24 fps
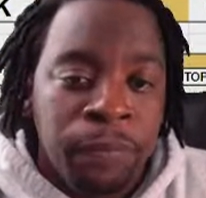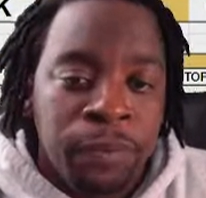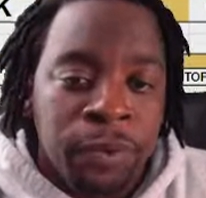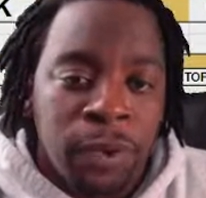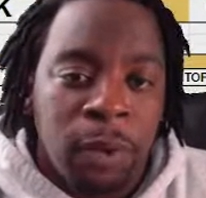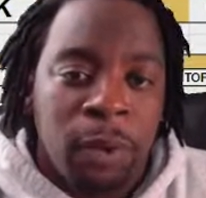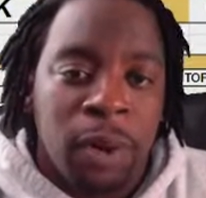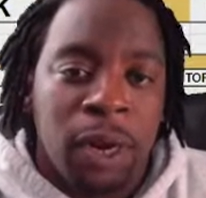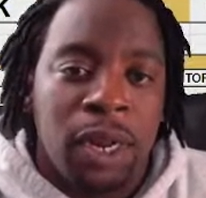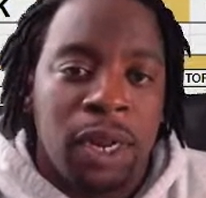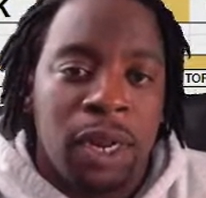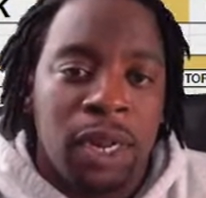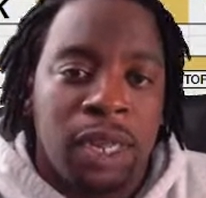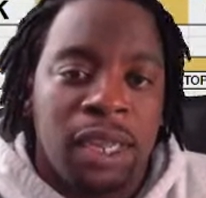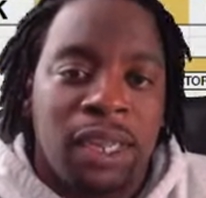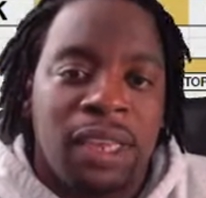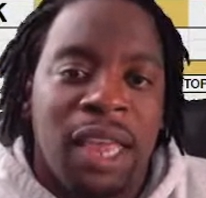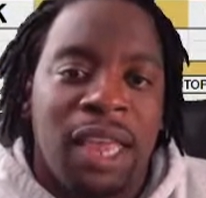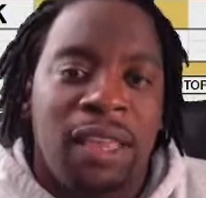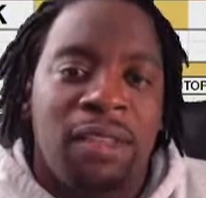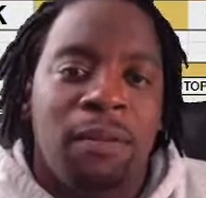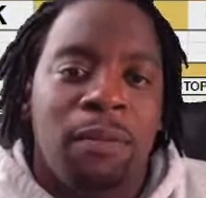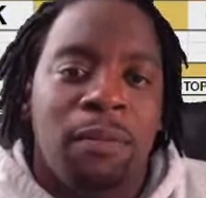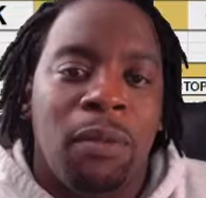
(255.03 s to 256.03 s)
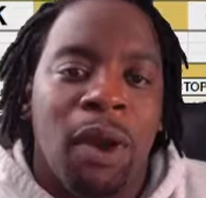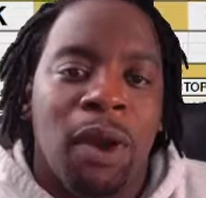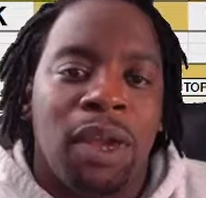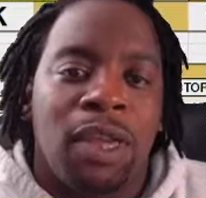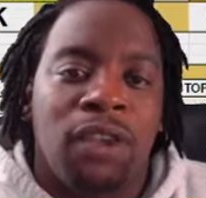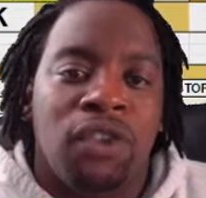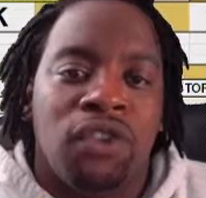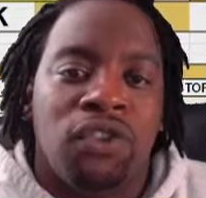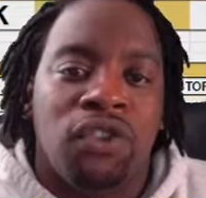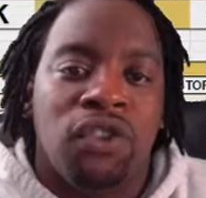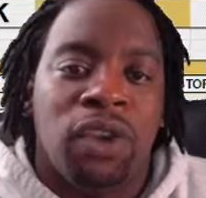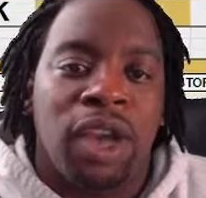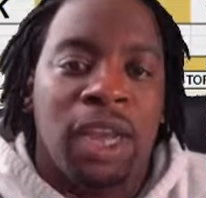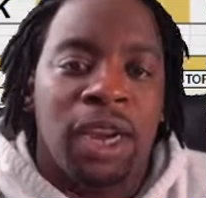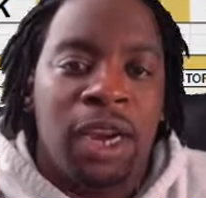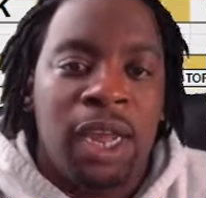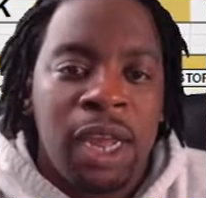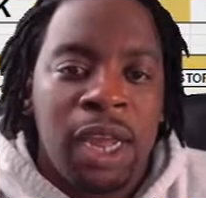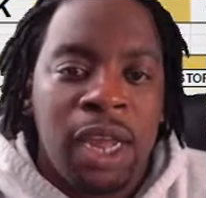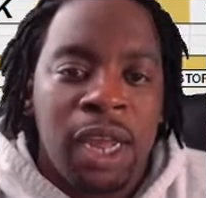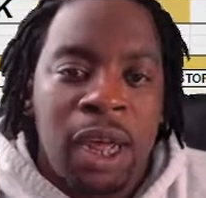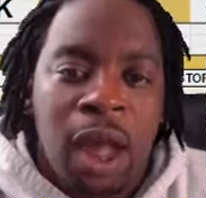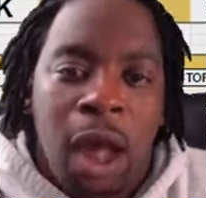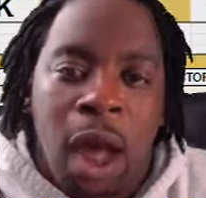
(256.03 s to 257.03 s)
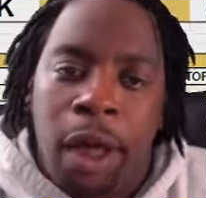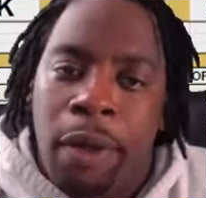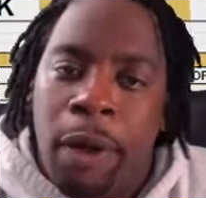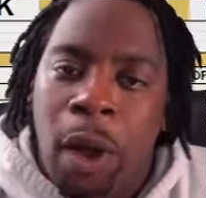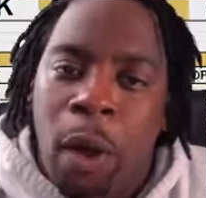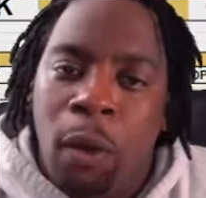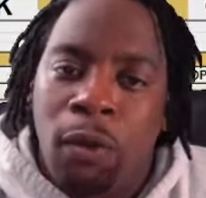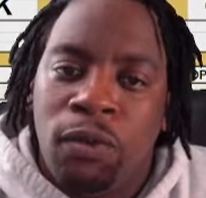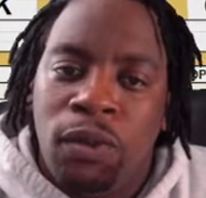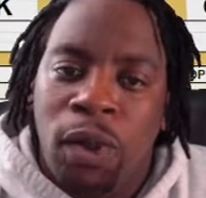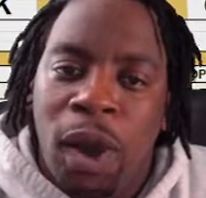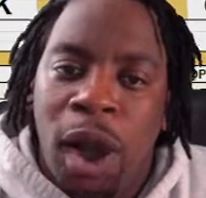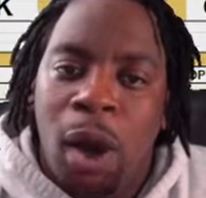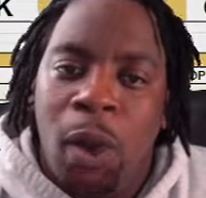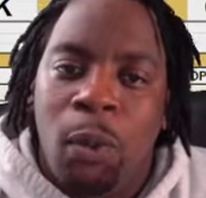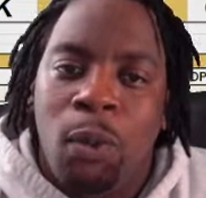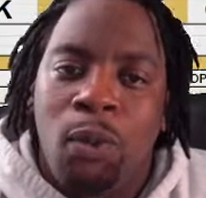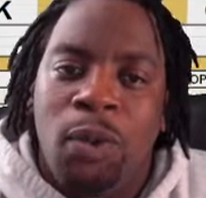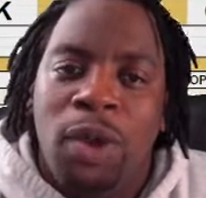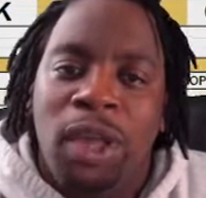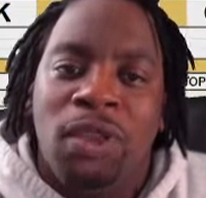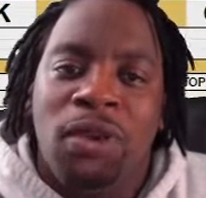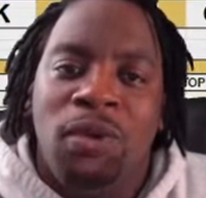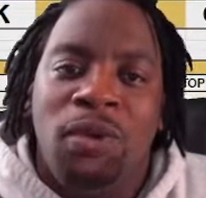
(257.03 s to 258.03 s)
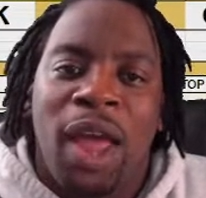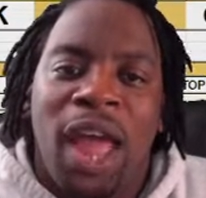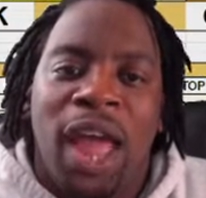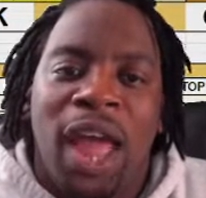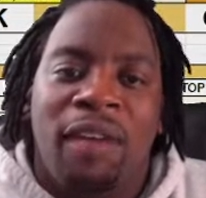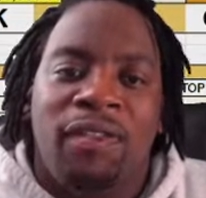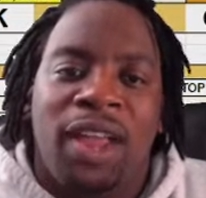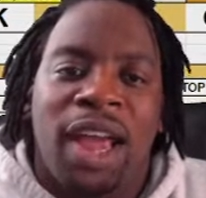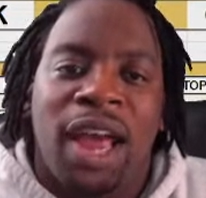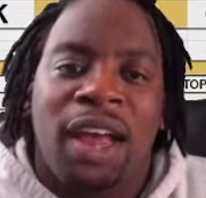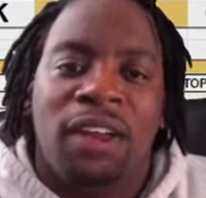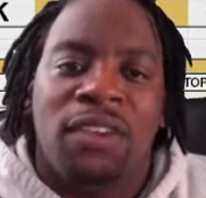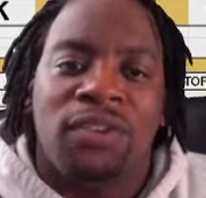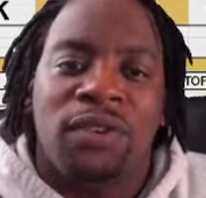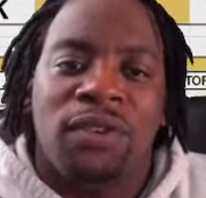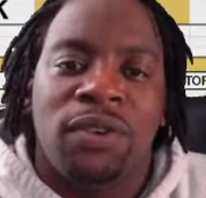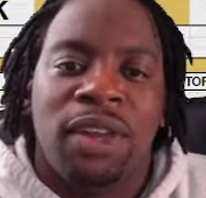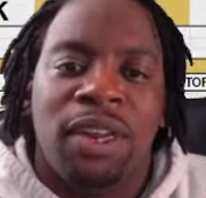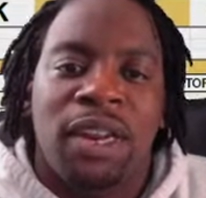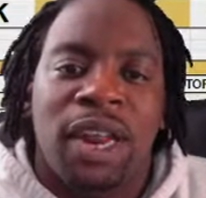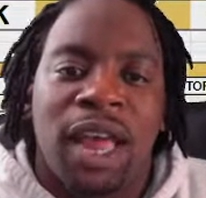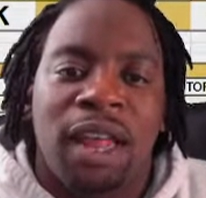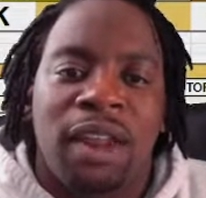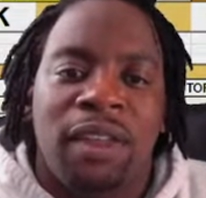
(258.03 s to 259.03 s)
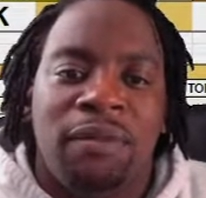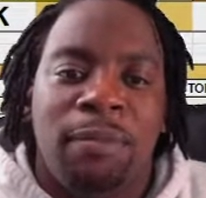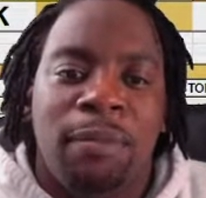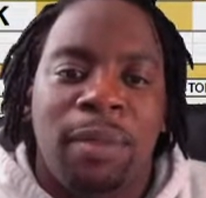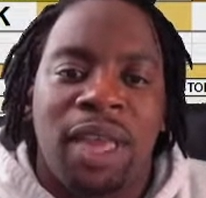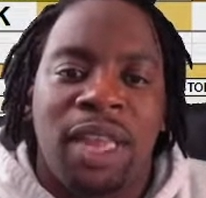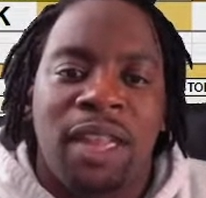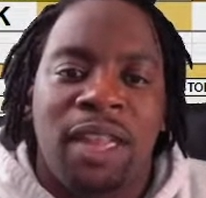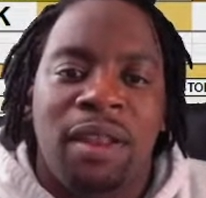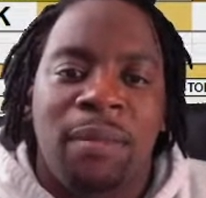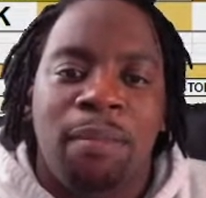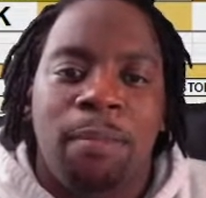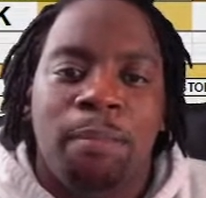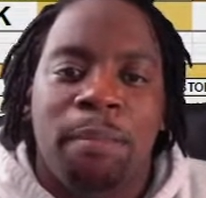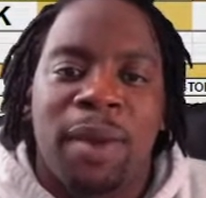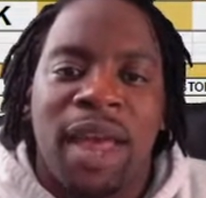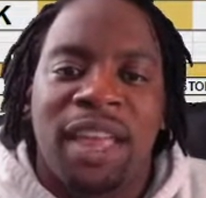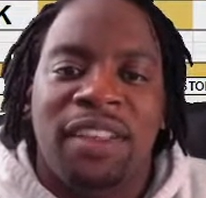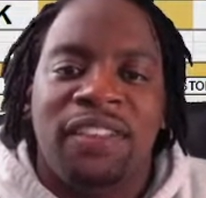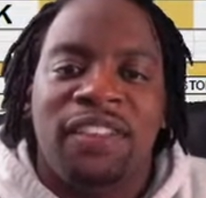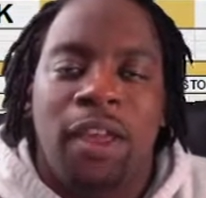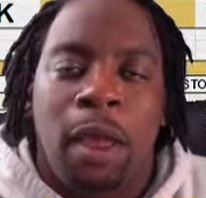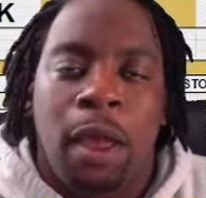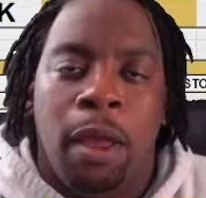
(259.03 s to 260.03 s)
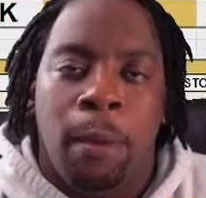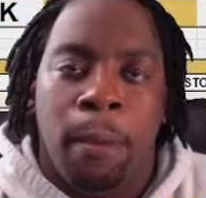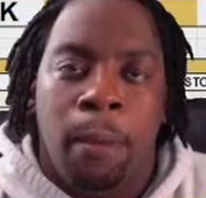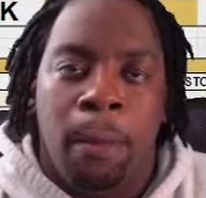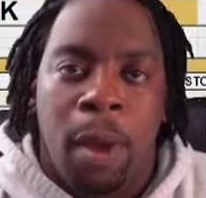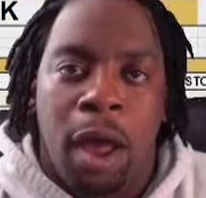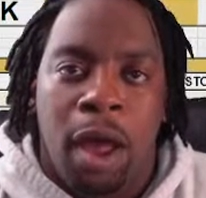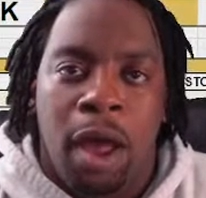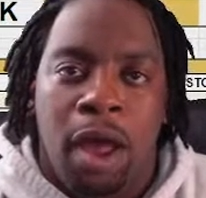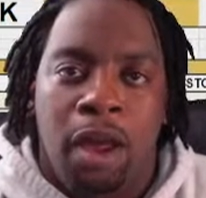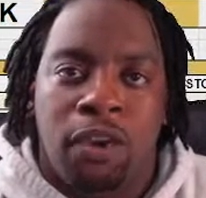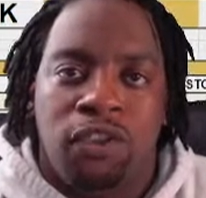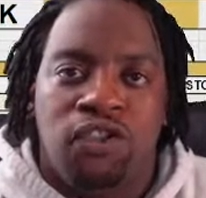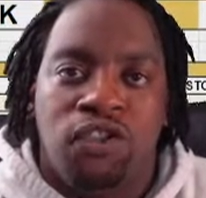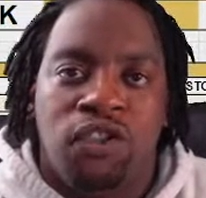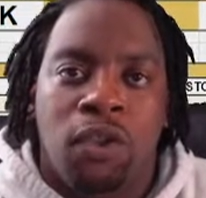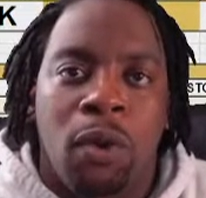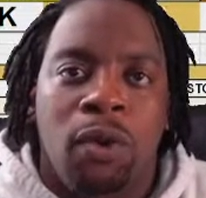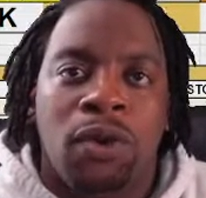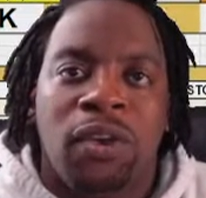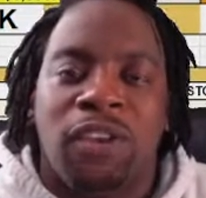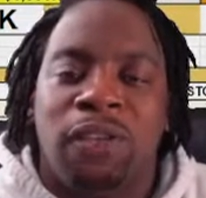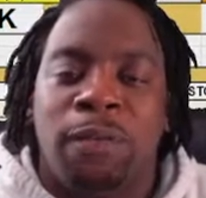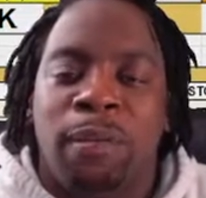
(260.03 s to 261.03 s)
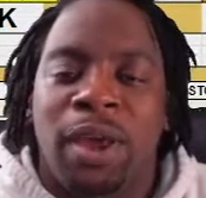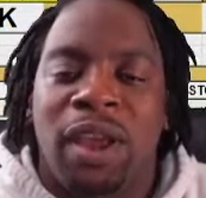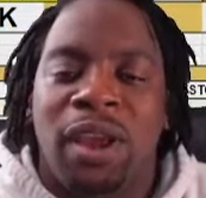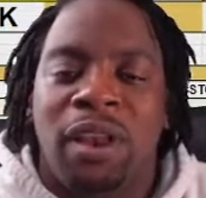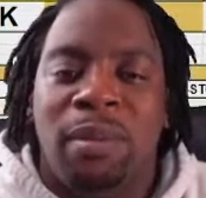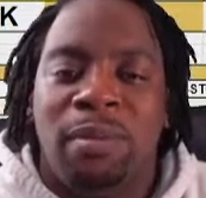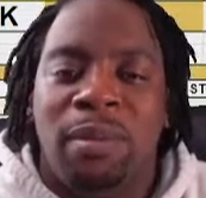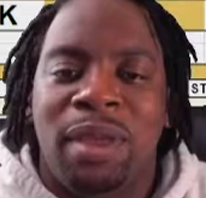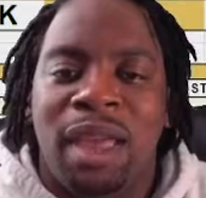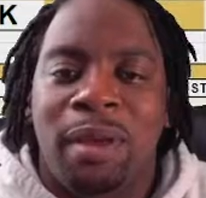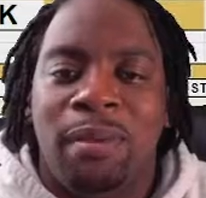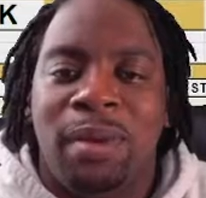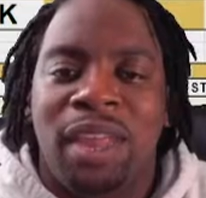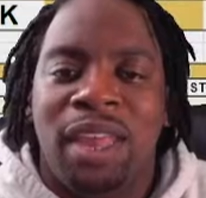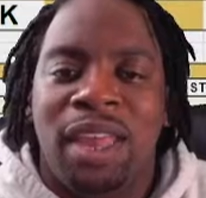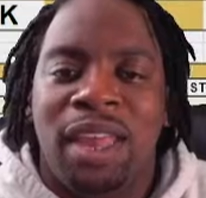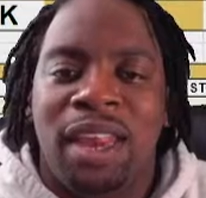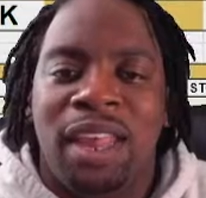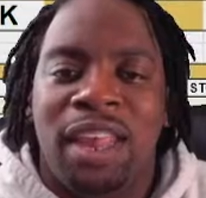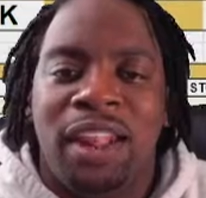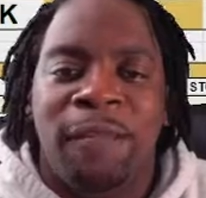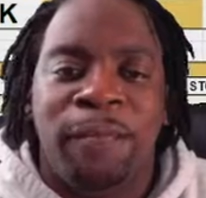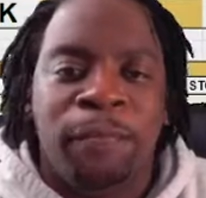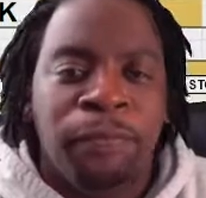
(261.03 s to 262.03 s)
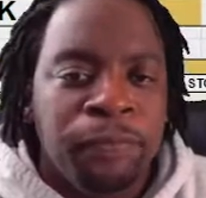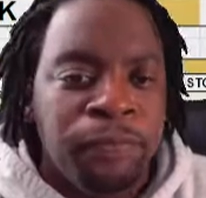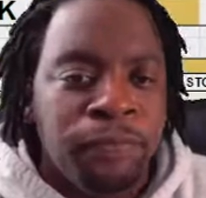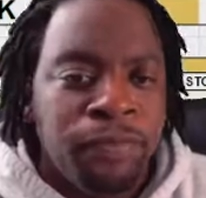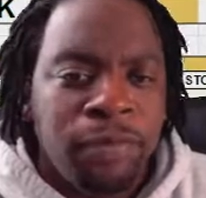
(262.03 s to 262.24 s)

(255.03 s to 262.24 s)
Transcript: When it looks at the market trend, overall we do have the Australian dollars being the best, strongest pair to be able to get in,